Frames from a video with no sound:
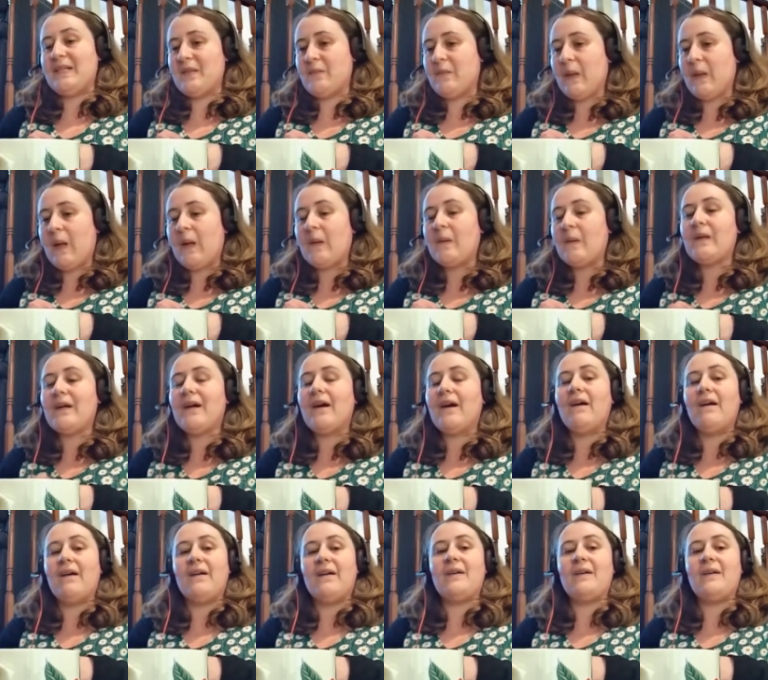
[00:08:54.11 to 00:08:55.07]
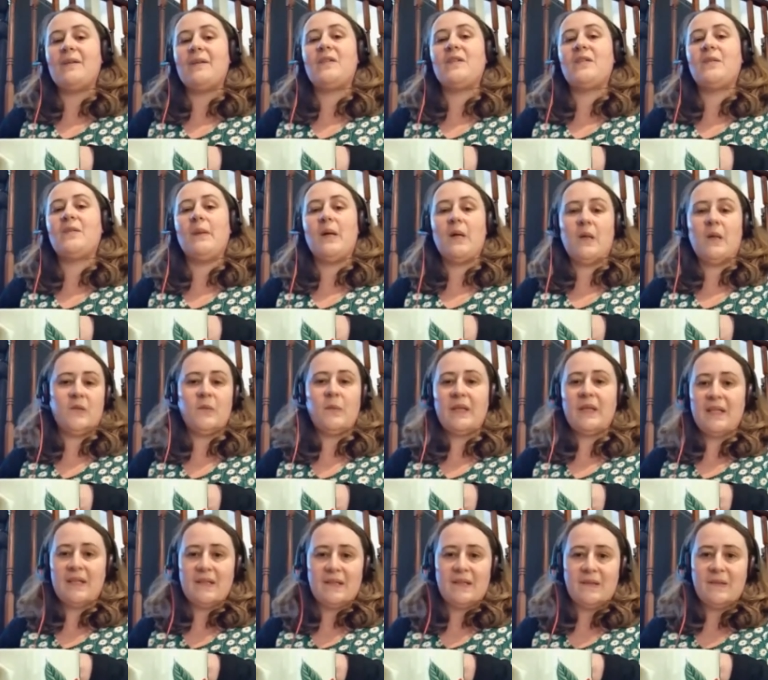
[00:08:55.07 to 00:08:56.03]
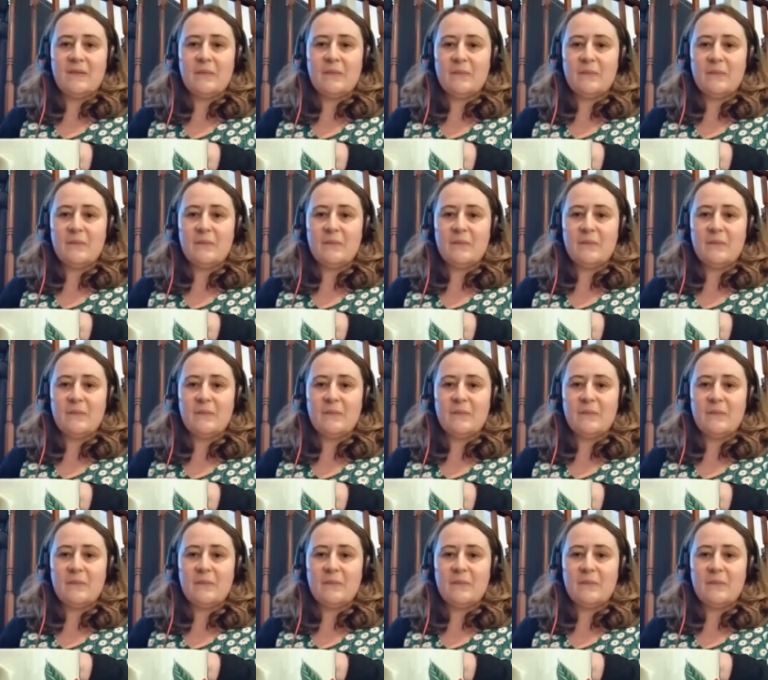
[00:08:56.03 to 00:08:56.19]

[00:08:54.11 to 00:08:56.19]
about are smart speakers.